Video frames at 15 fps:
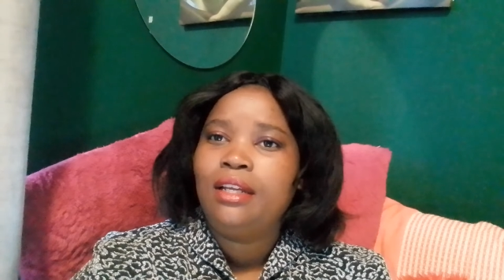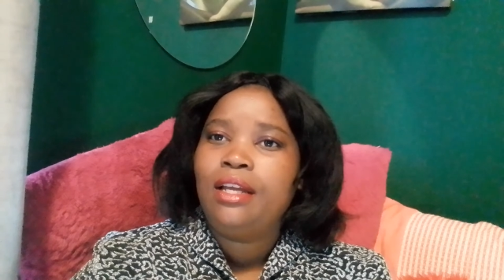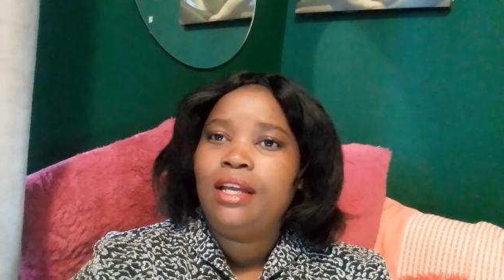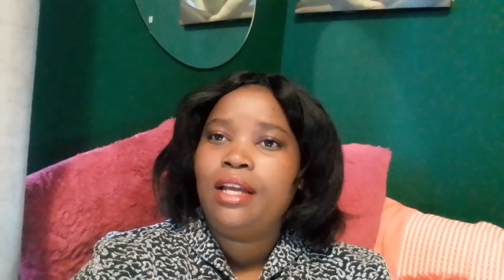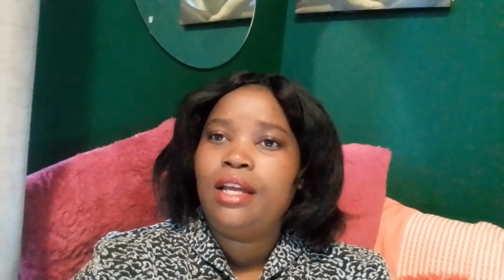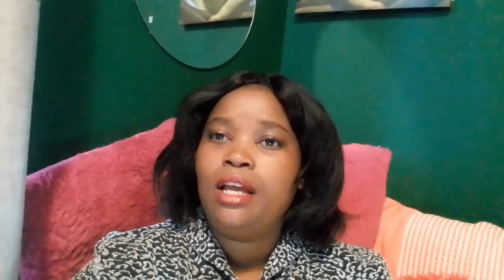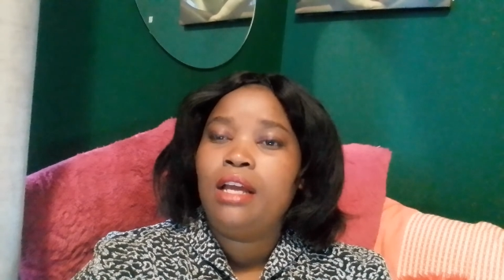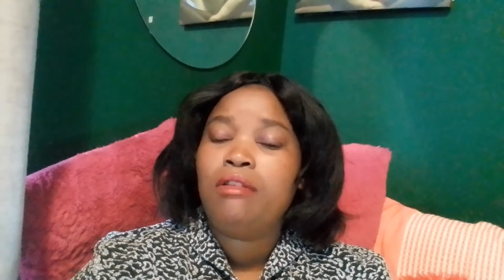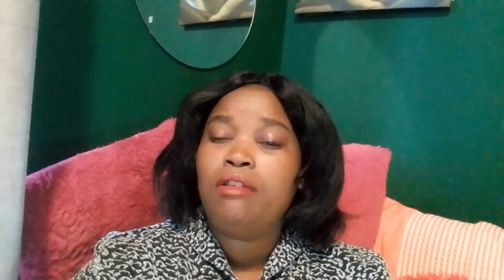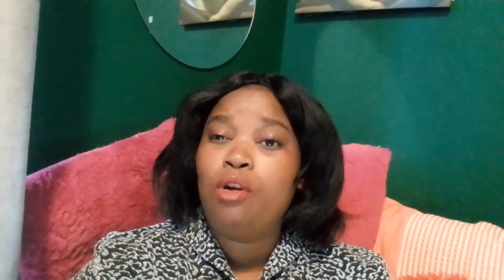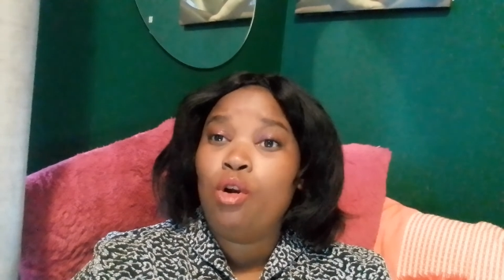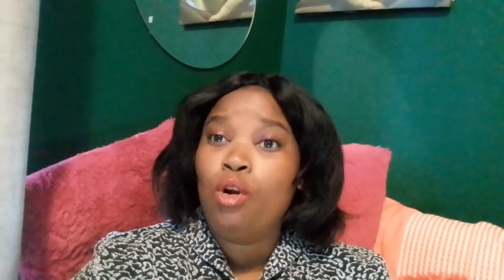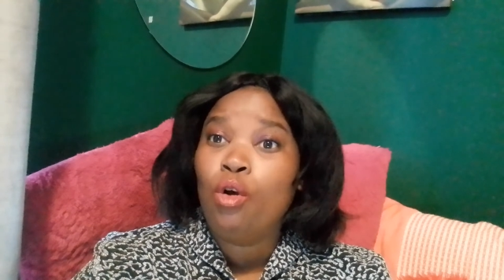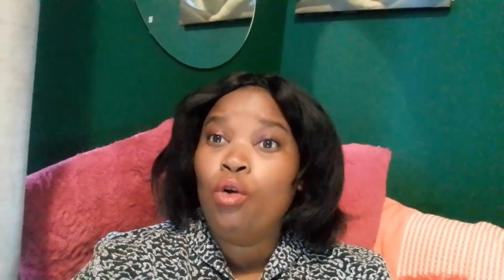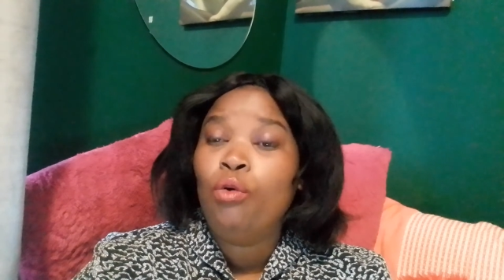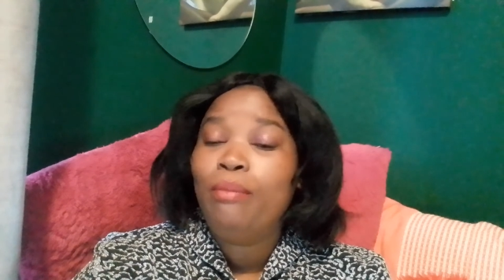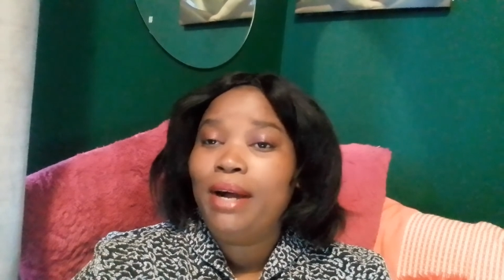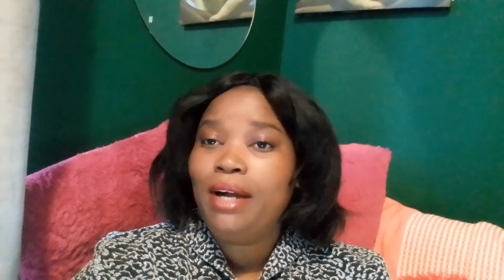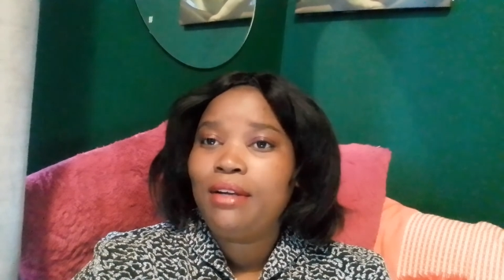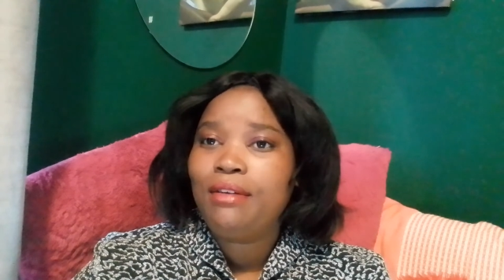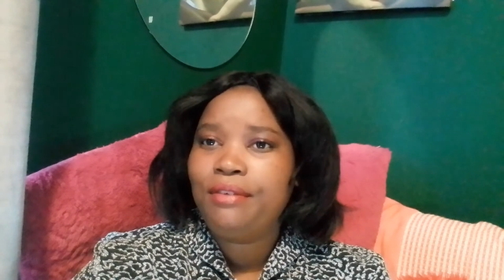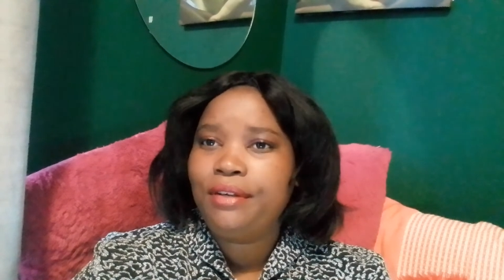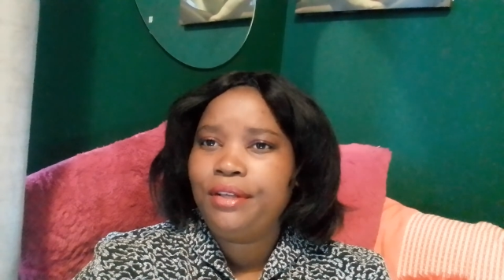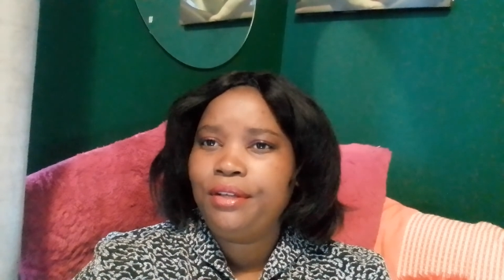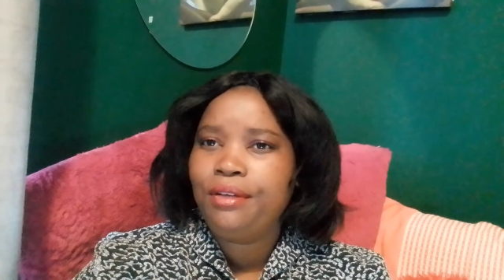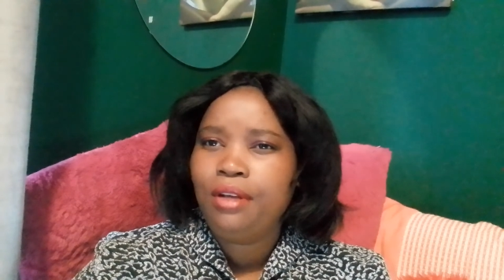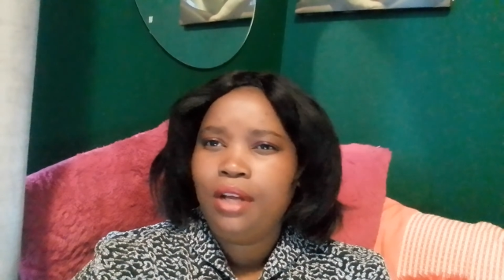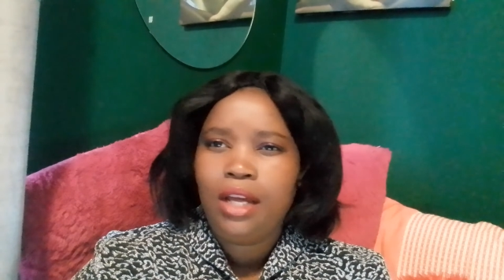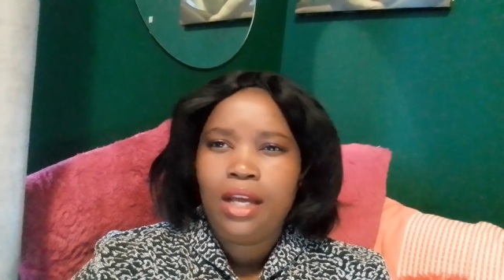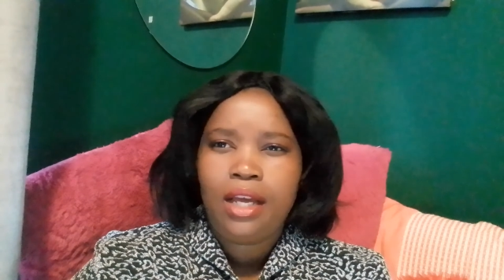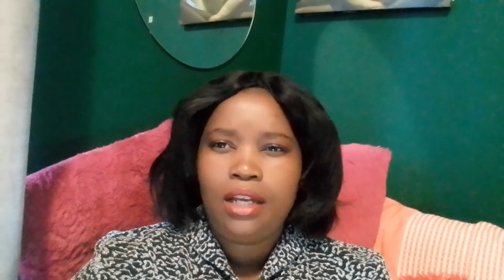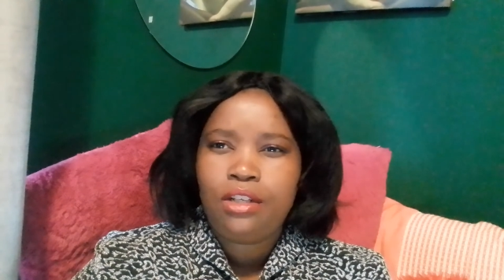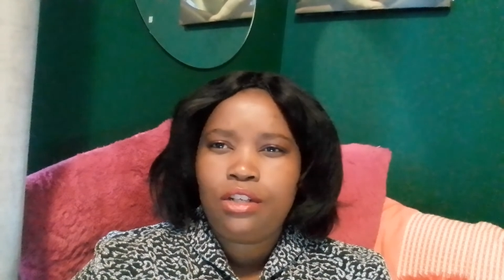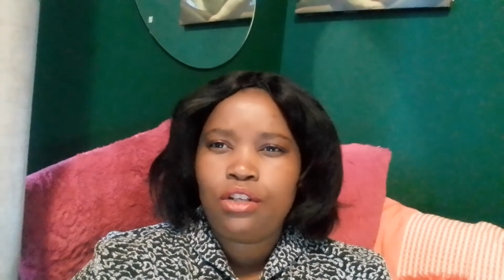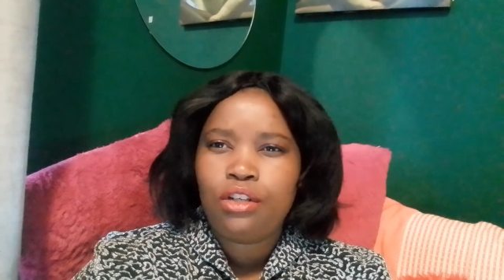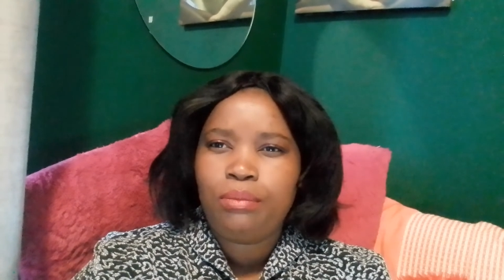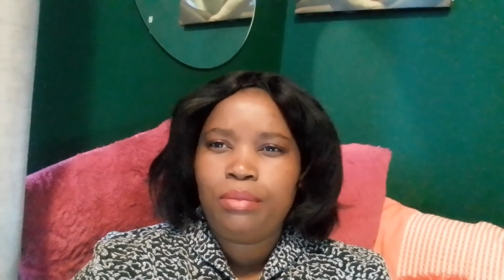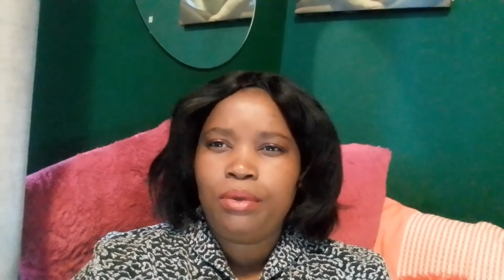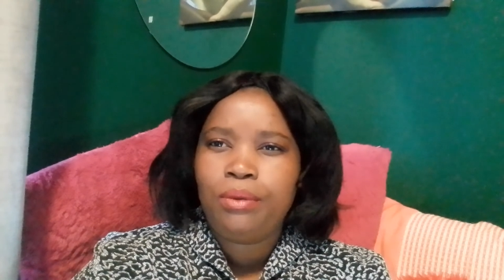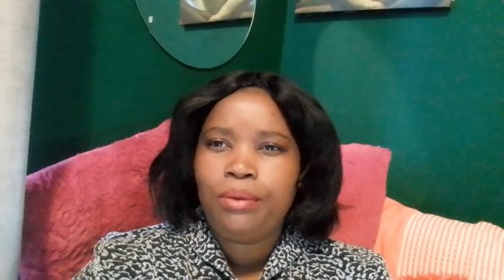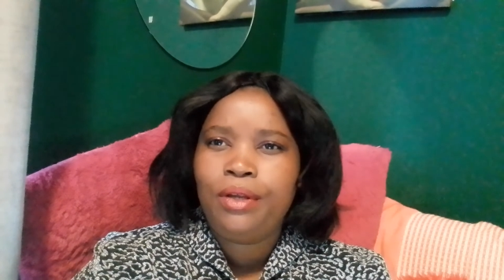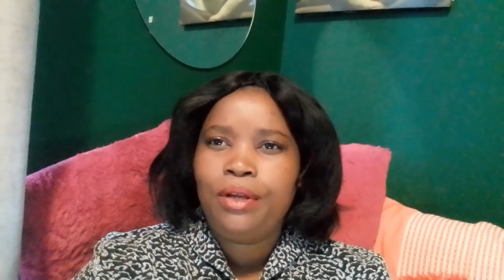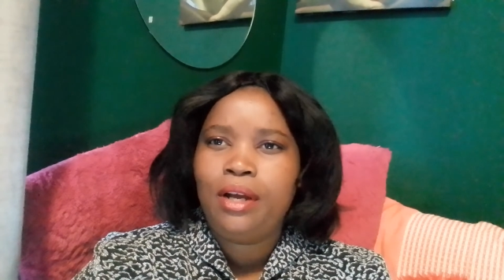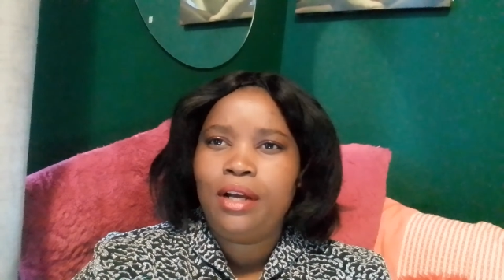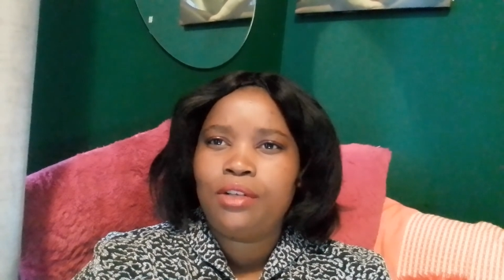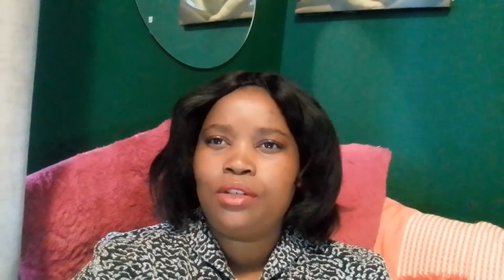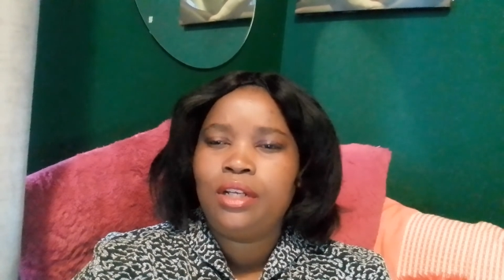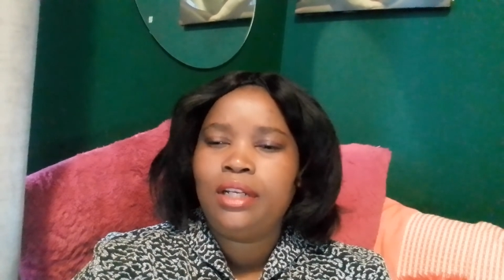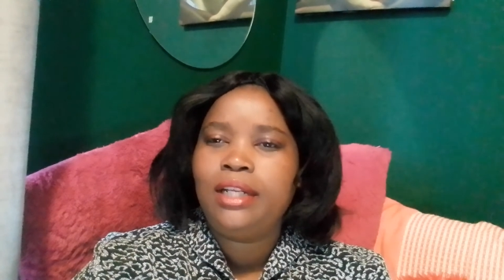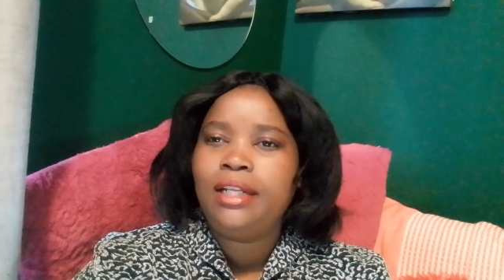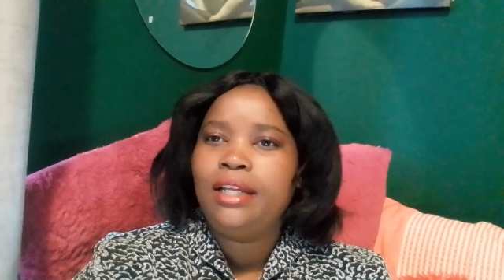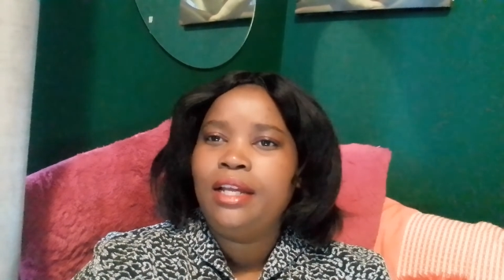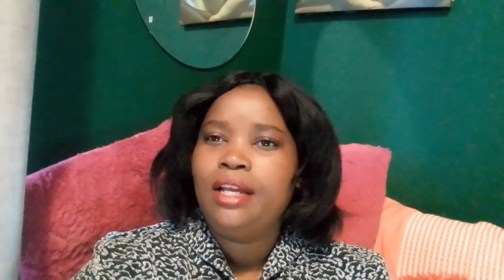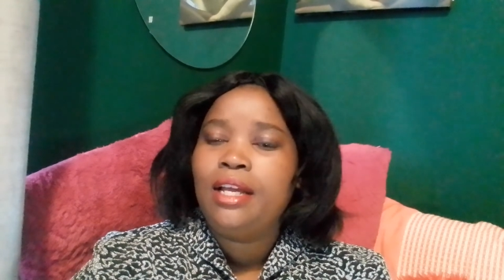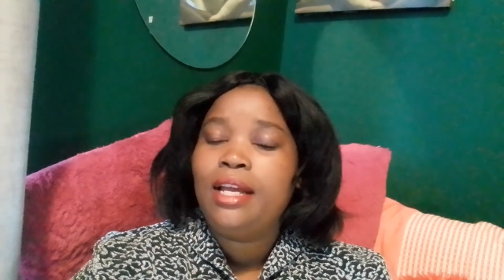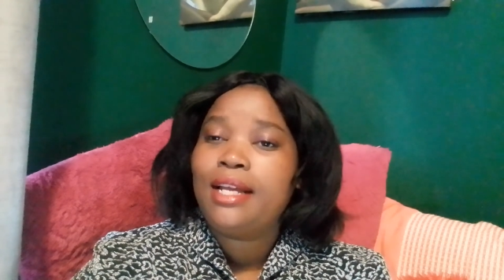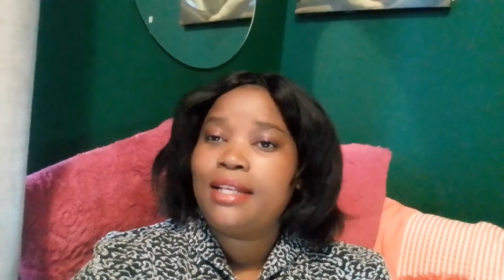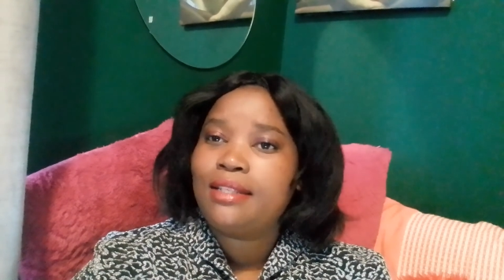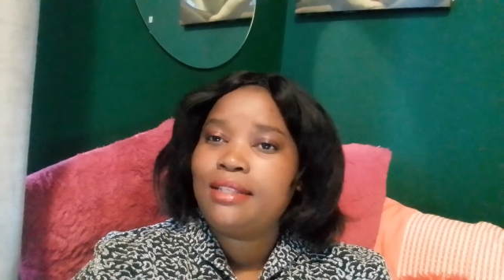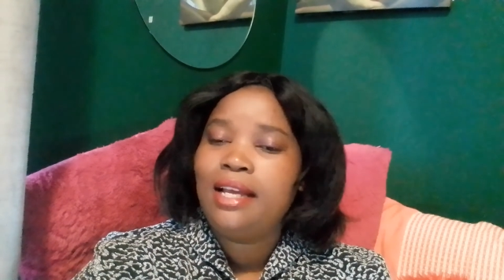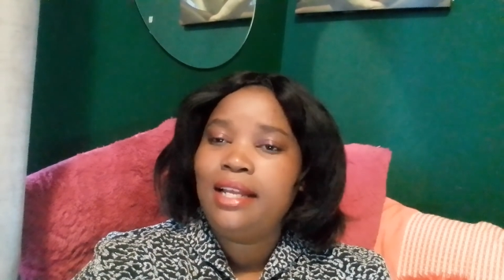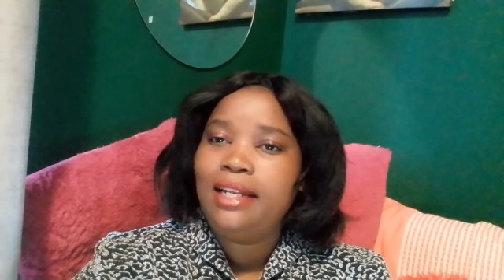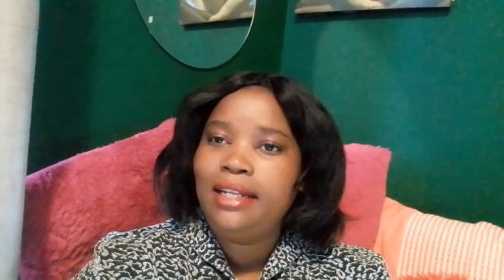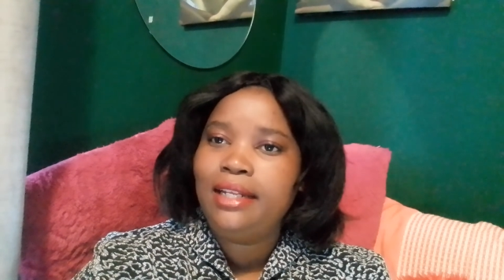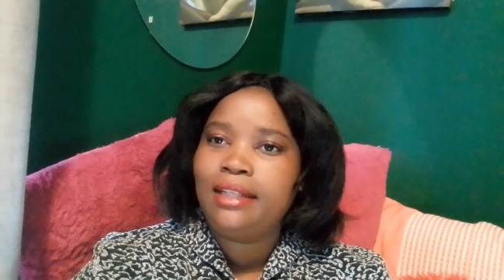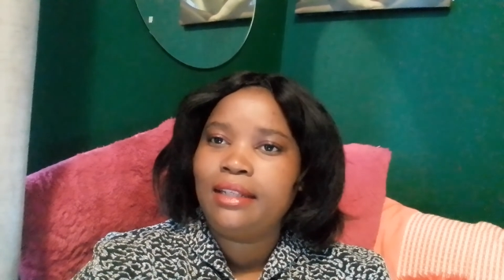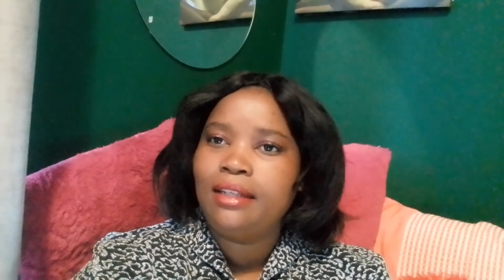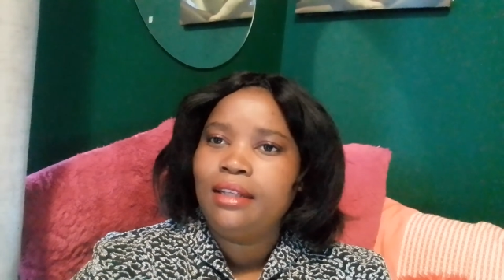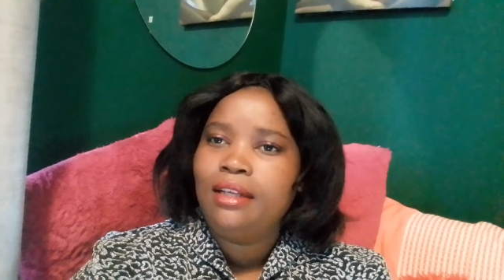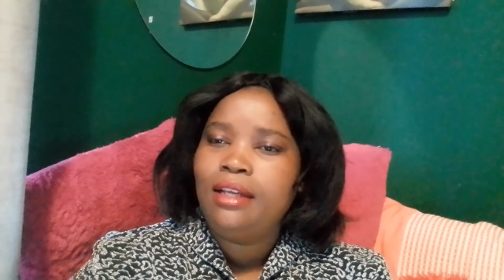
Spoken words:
a low mark for you. It should be where you're actually excelling